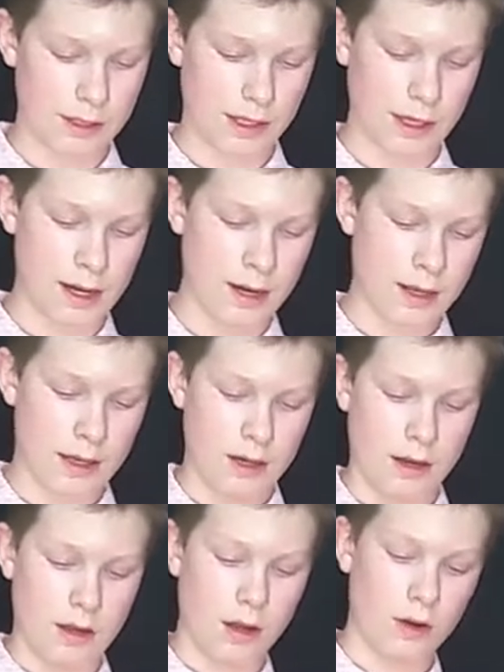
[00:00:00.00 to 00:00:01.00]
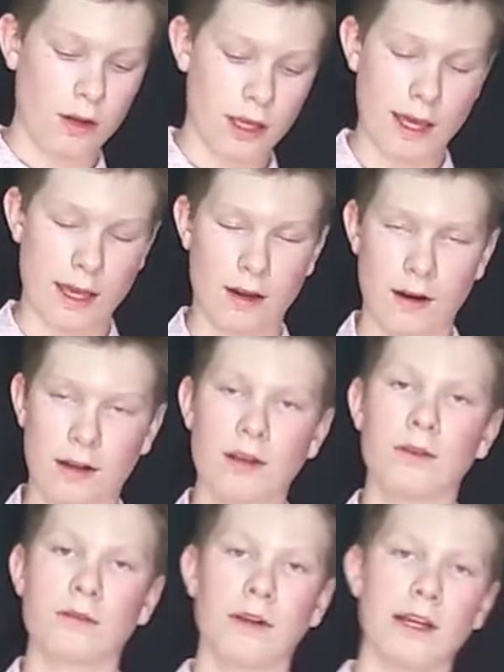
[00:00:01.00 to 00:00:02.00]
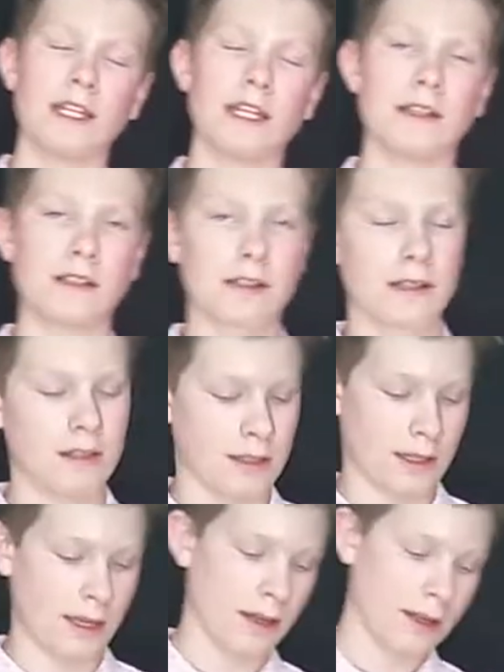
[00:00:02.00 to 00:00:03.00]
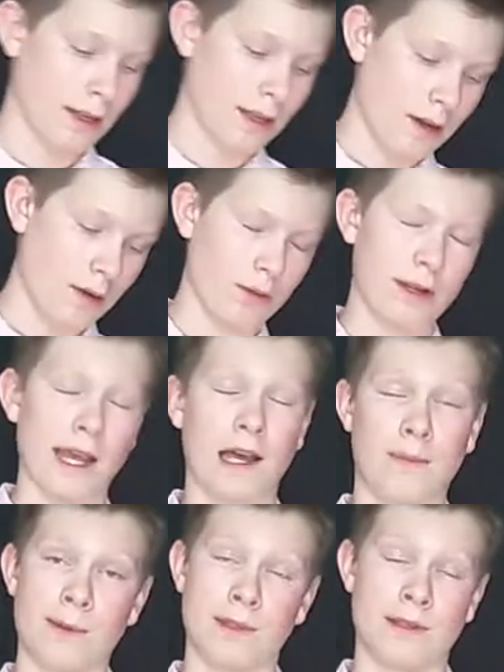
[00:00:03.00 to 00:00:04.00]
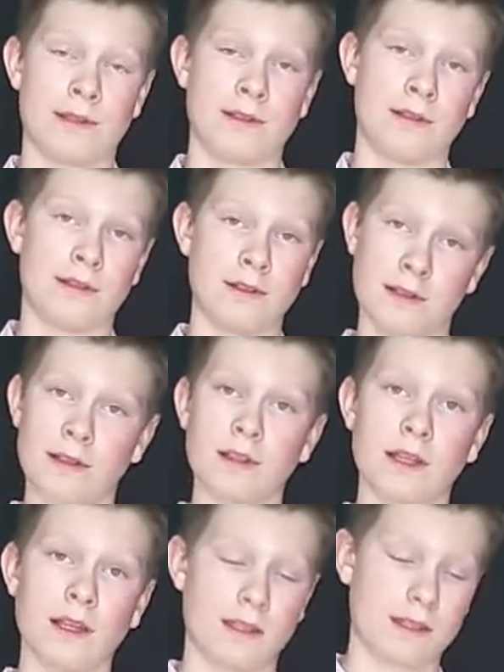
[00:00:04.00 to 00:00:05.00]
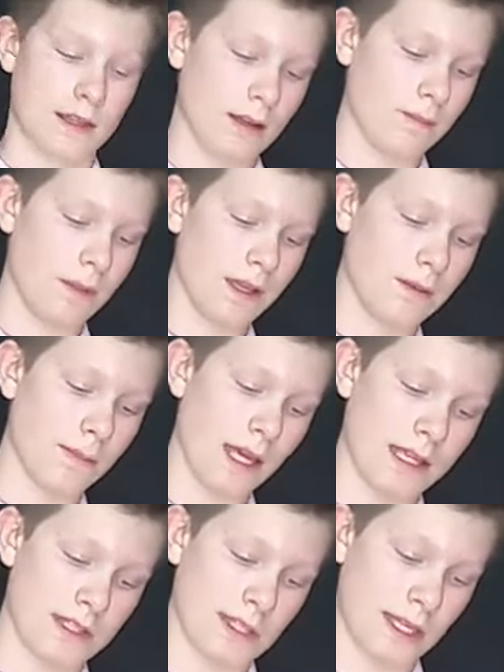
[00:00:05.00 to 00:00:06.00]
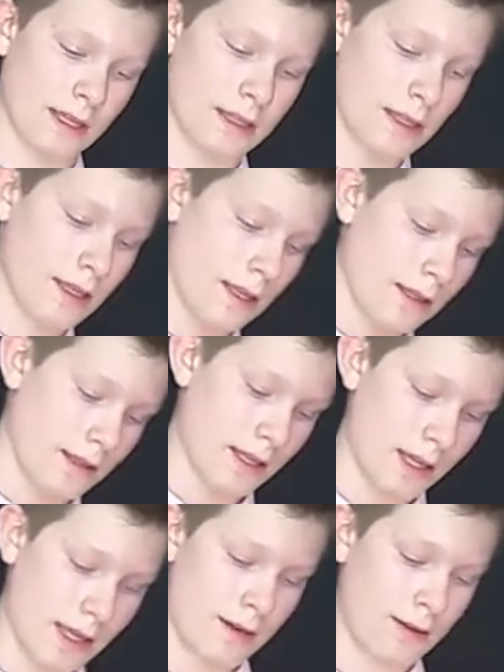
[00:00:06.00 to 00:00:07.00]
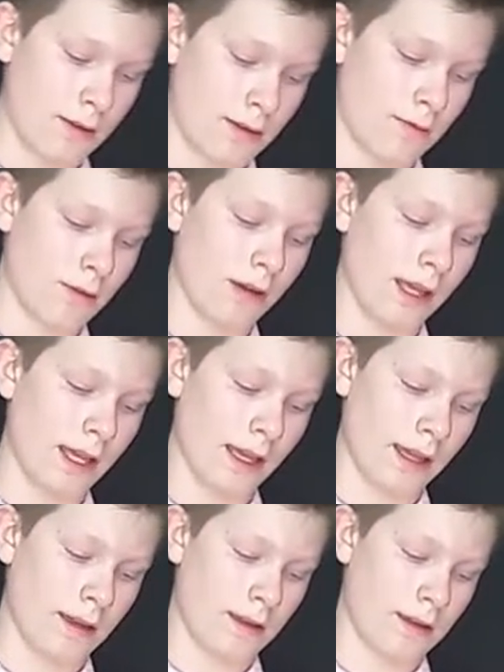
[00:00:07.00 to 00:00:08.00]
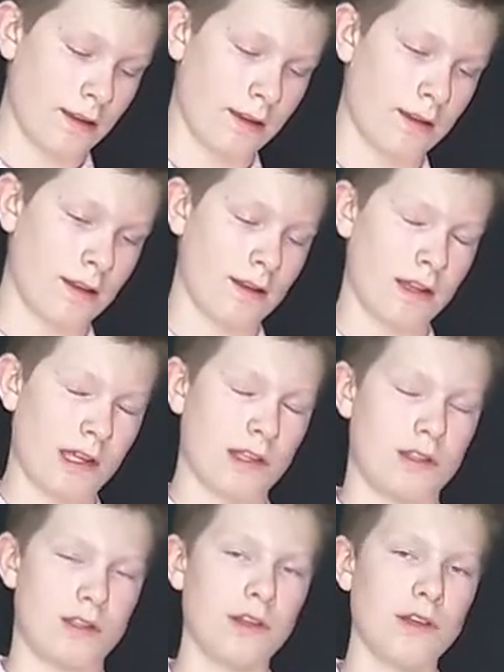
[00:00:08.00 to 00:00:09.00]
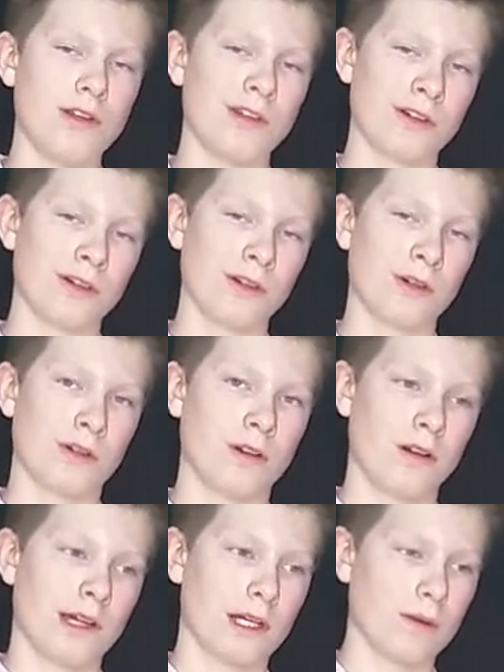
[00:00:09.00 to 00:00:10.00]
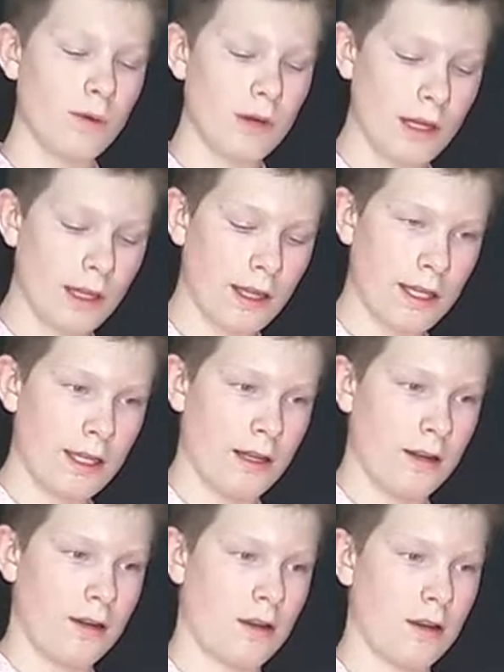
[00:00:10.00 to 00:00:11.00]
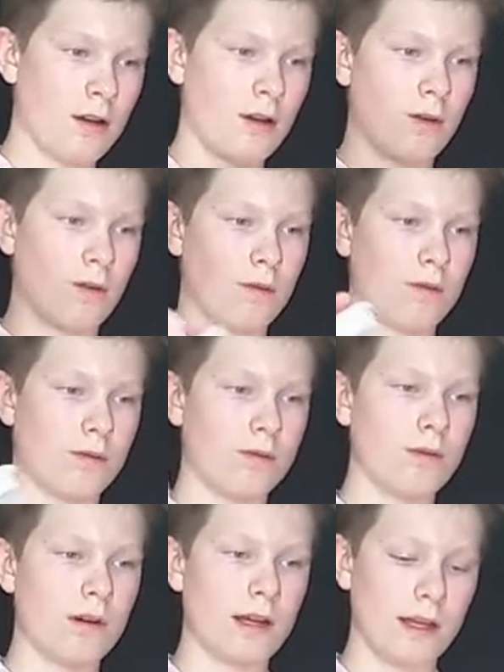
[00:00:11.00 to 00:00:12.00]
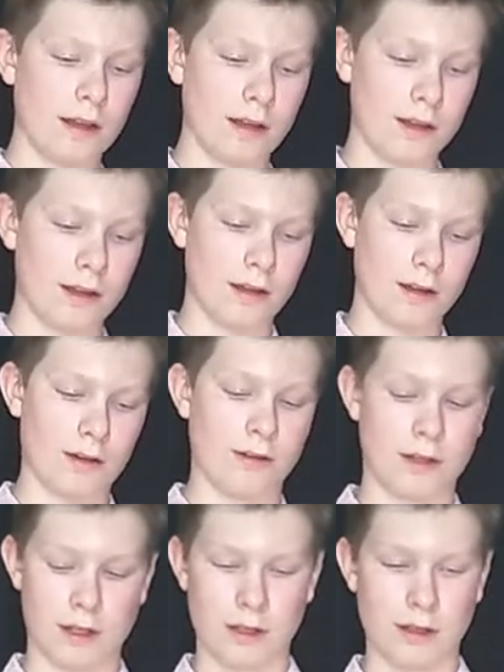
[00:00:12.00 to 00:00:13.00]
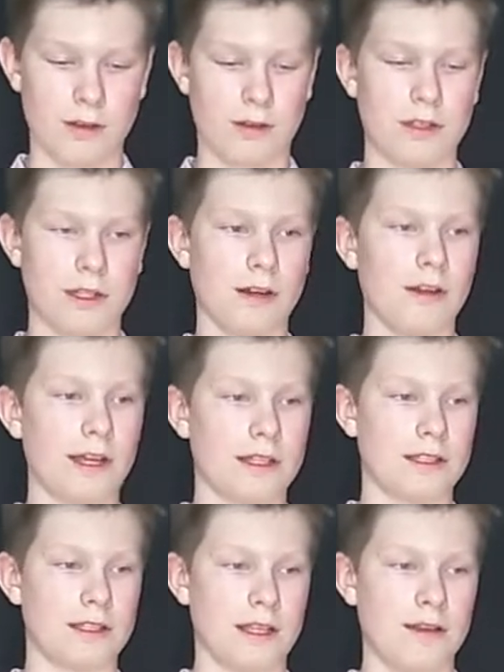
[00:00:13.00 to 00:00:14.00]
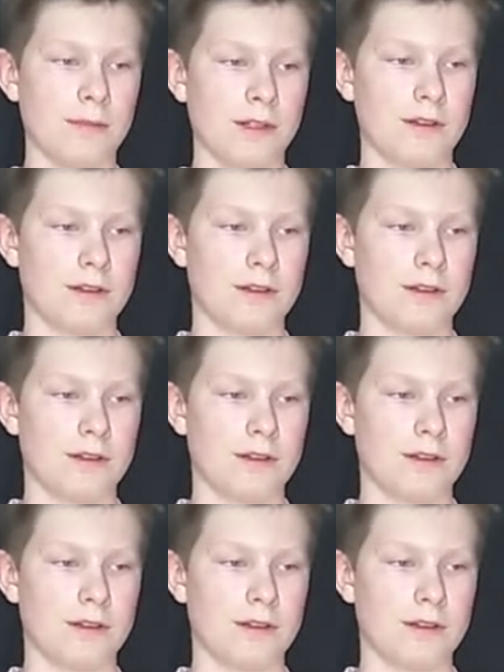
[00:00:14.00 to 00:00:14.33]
done. Okay, are you ready to see what happened? It's going to be amazing. In 3, 2, 1. Whoa! See all that steam?